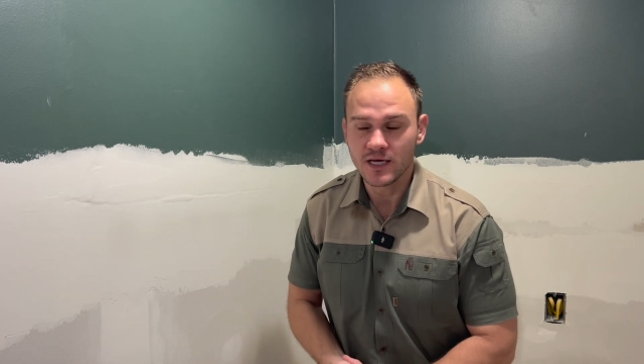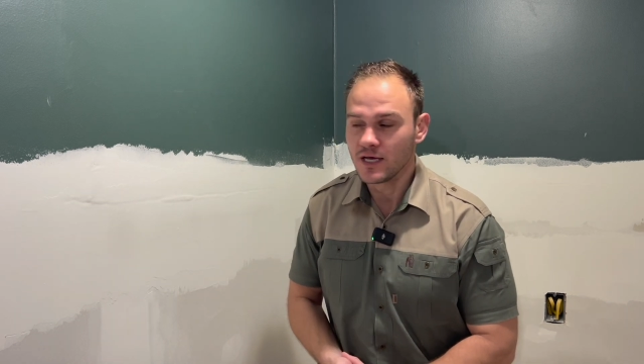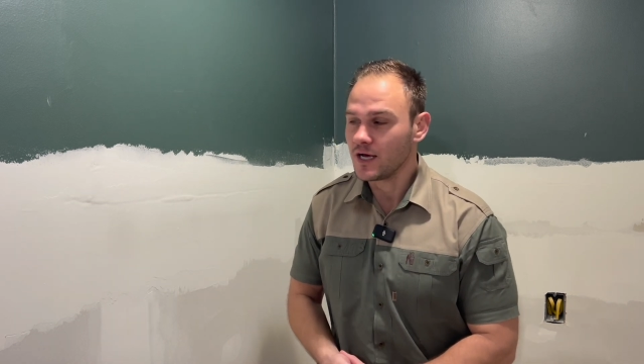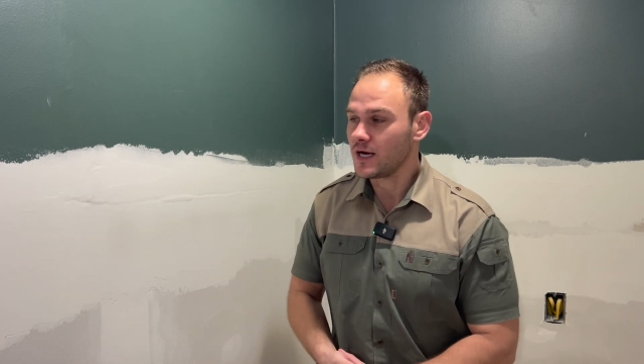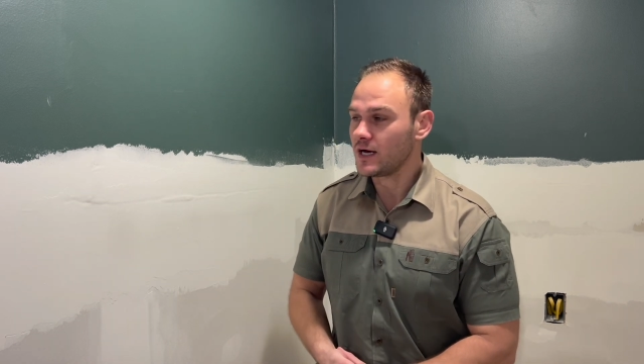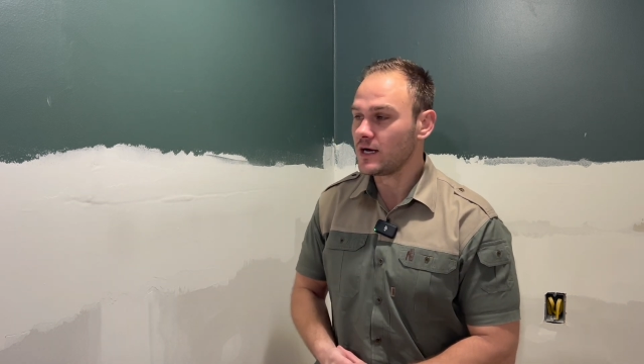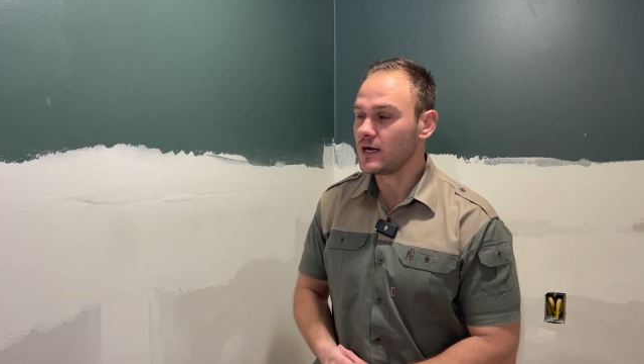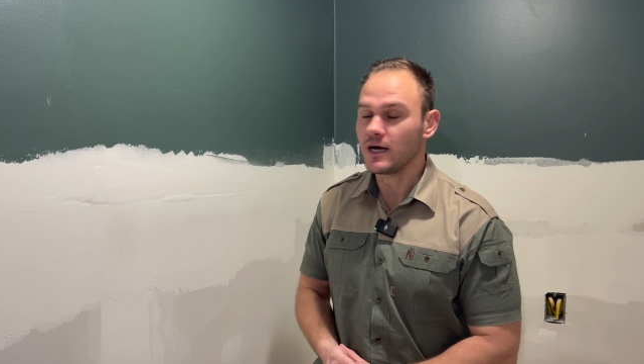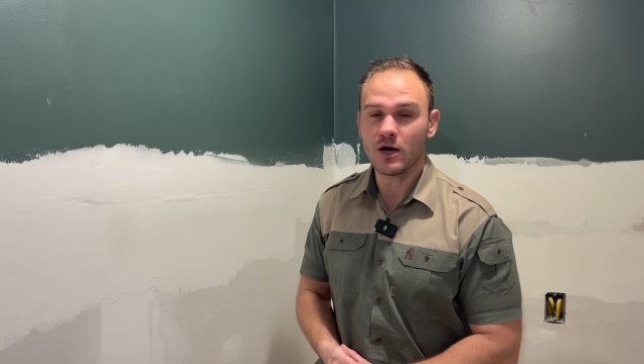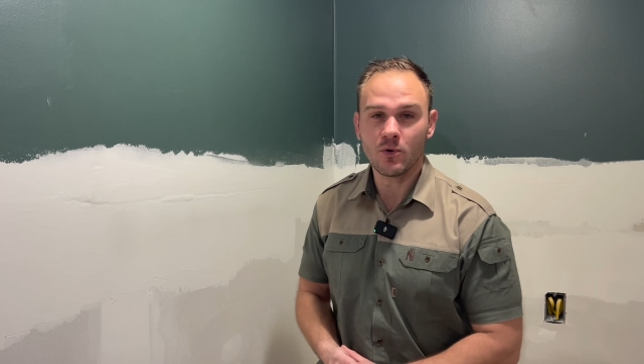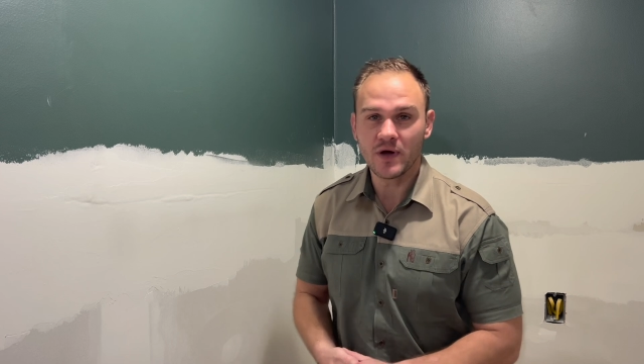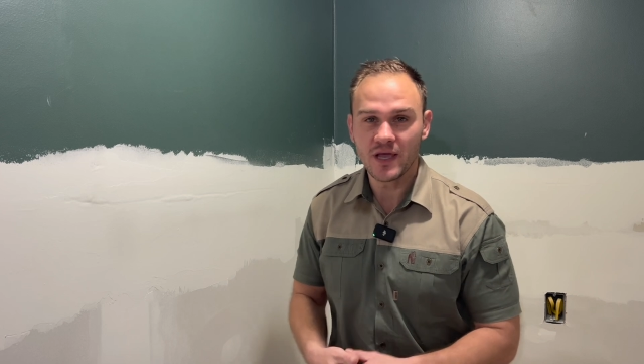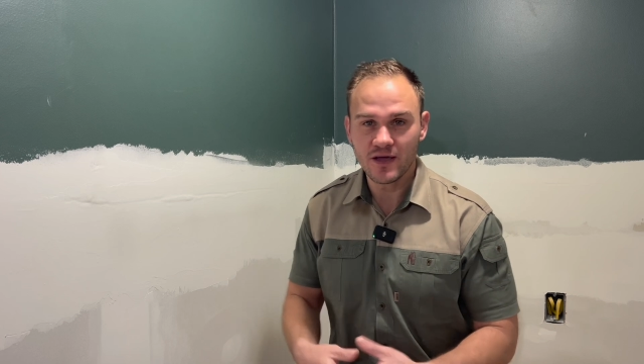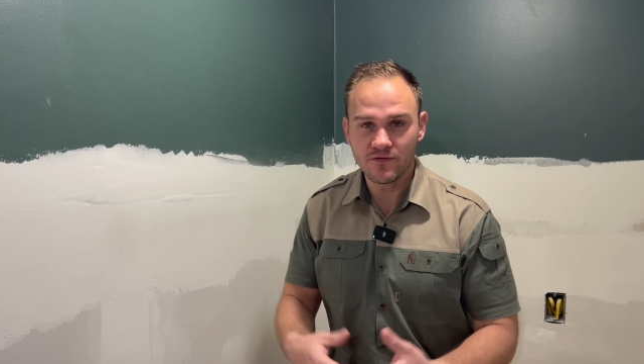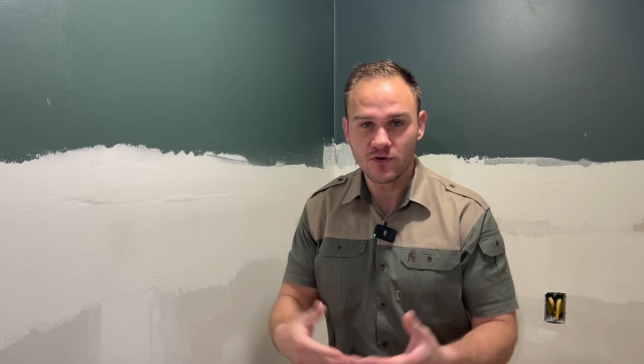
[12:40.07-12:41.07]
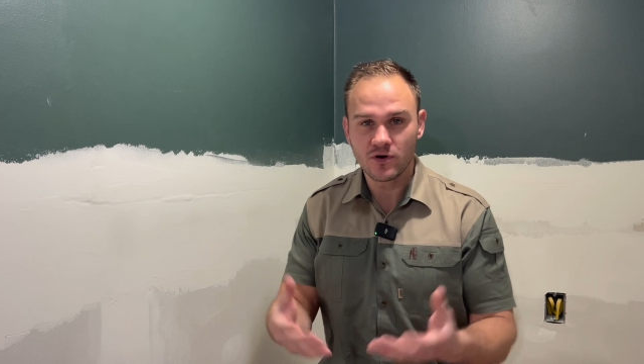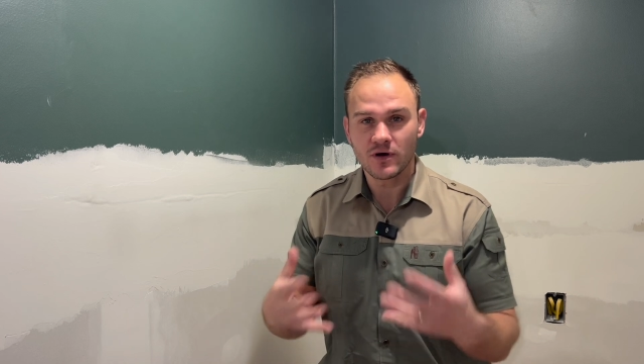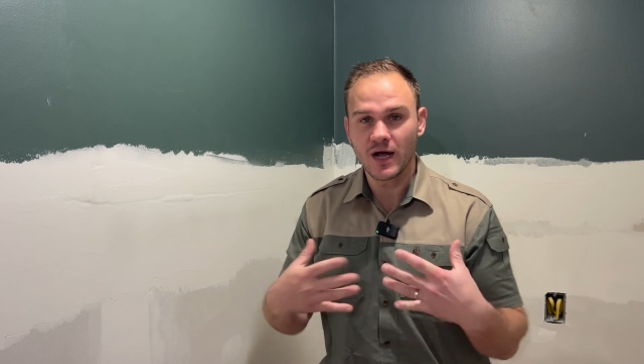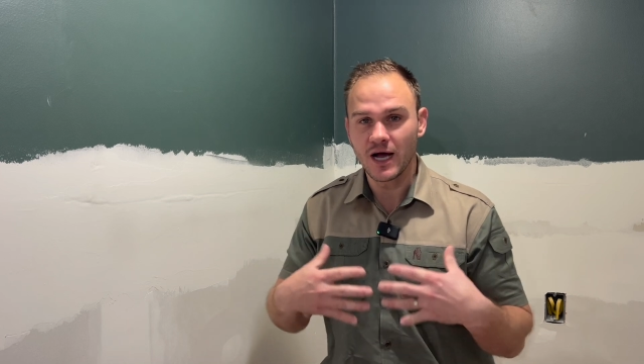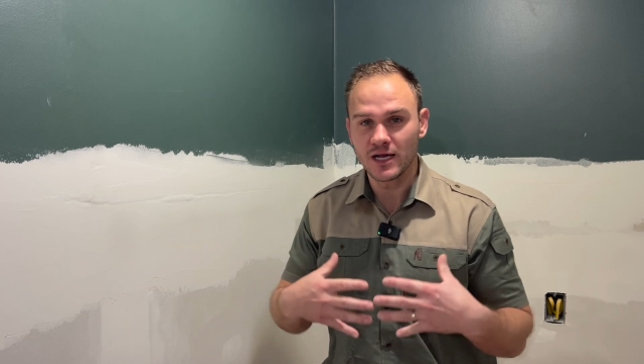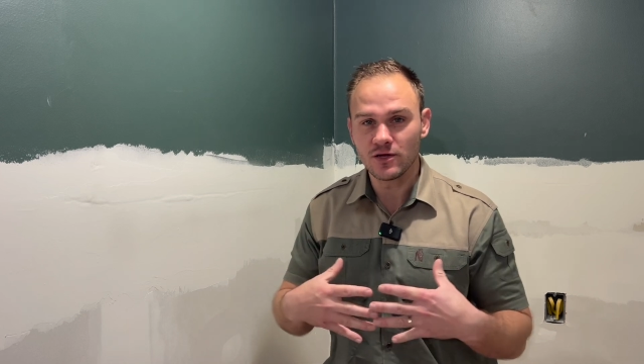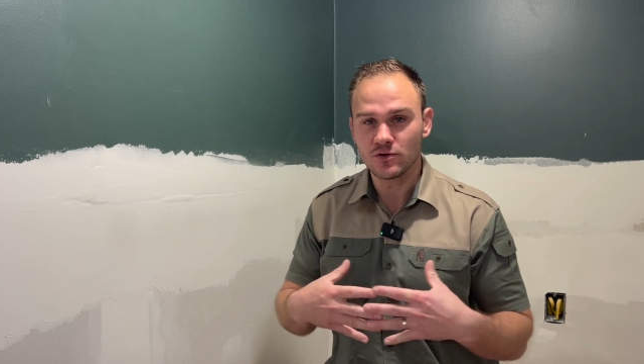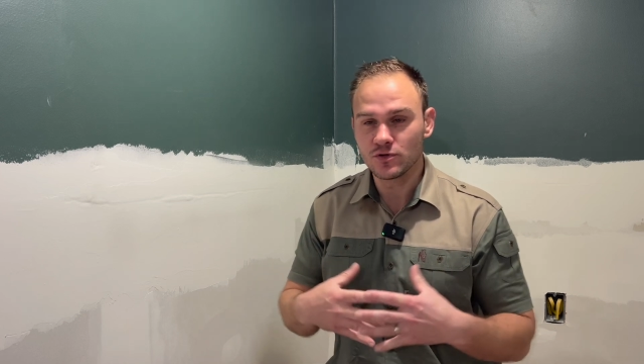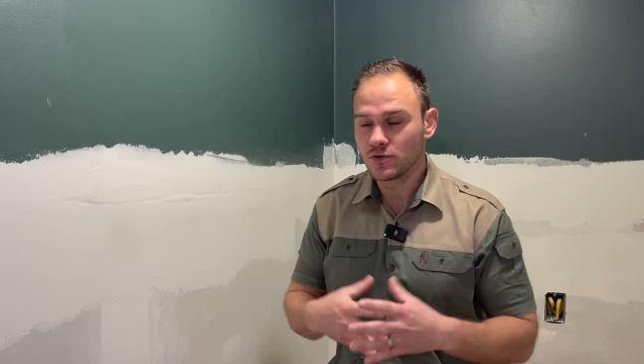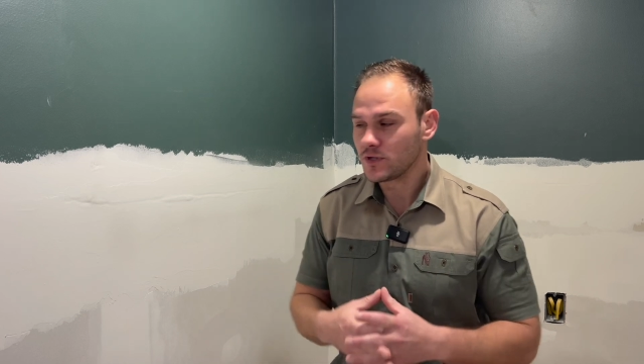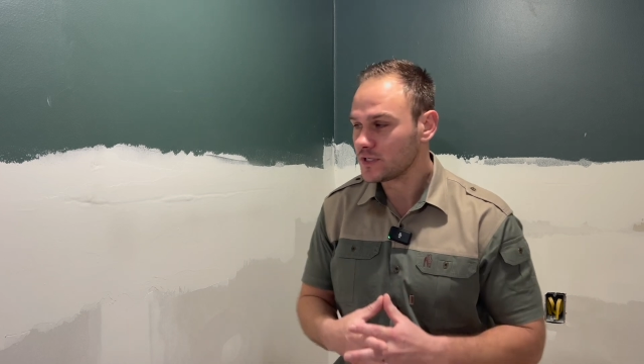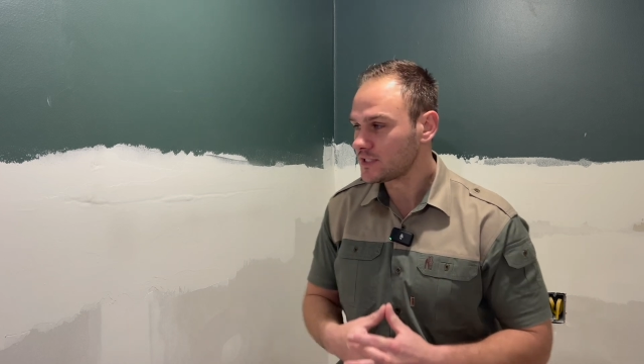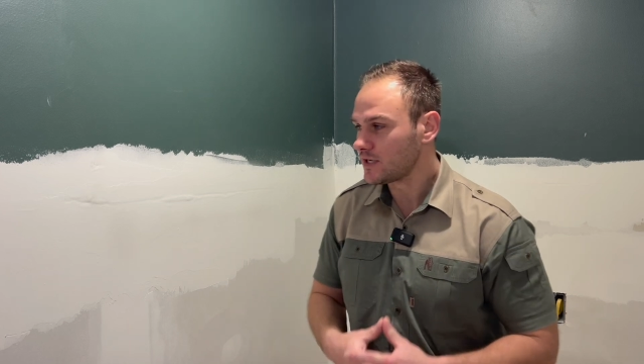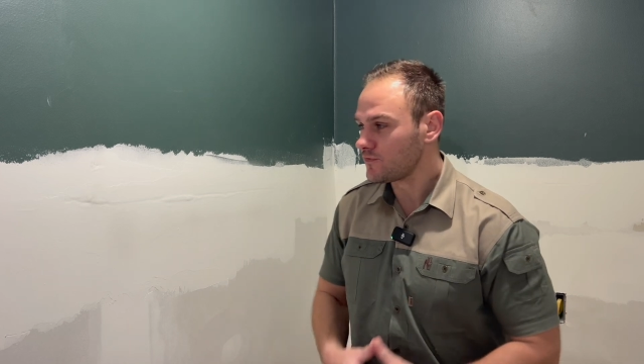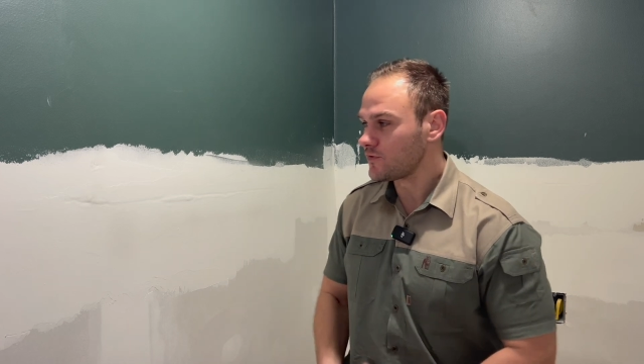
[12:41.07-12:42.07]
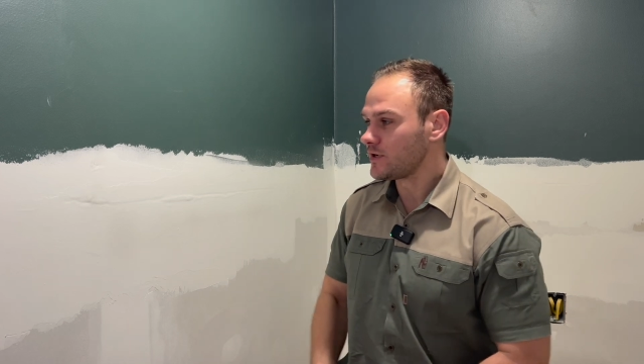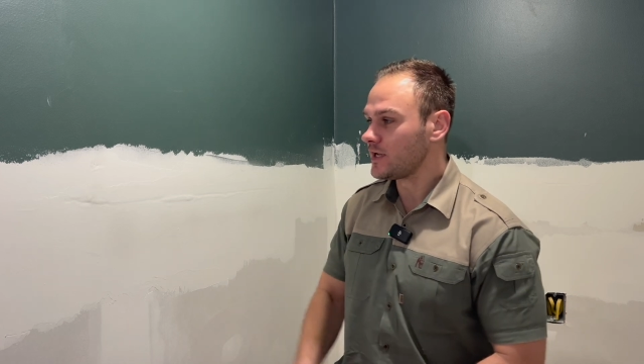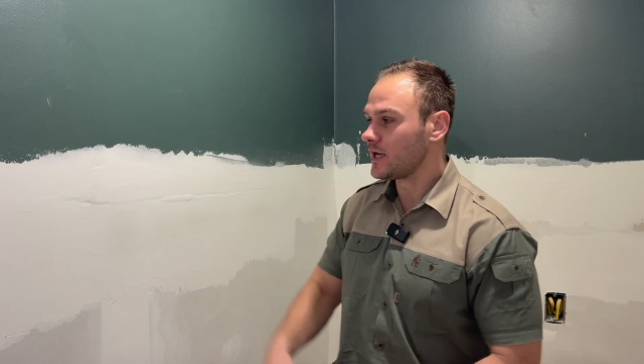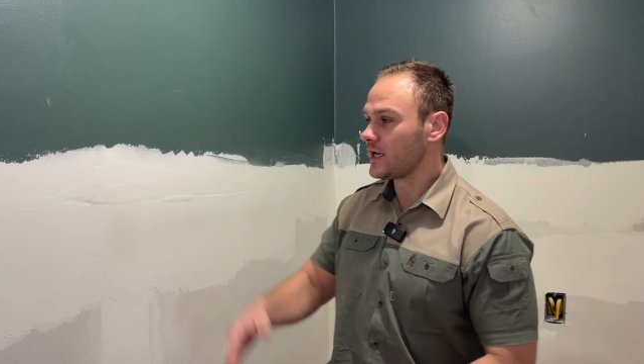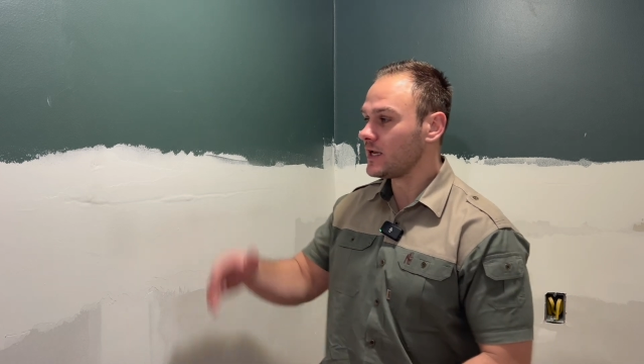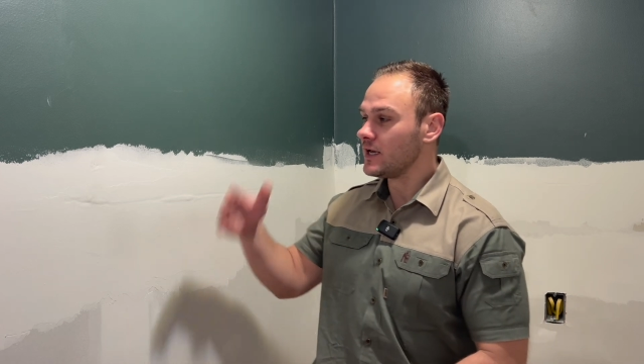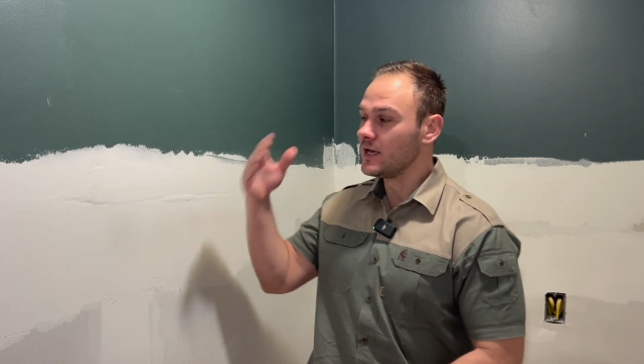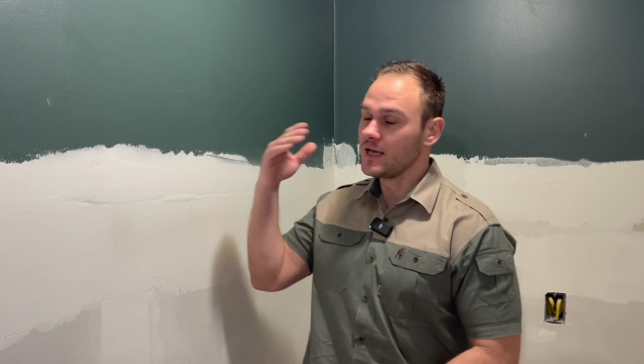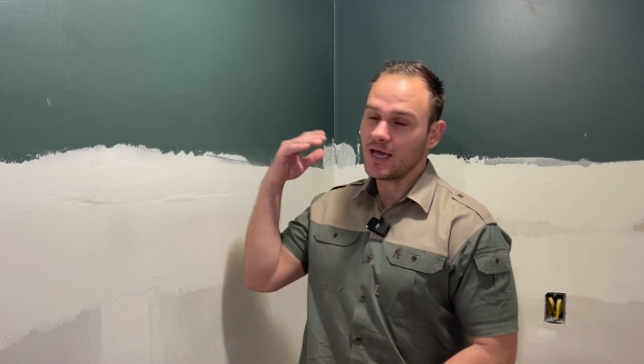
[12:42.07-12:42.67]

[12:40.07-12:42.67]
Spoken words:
However, I don't do this every day,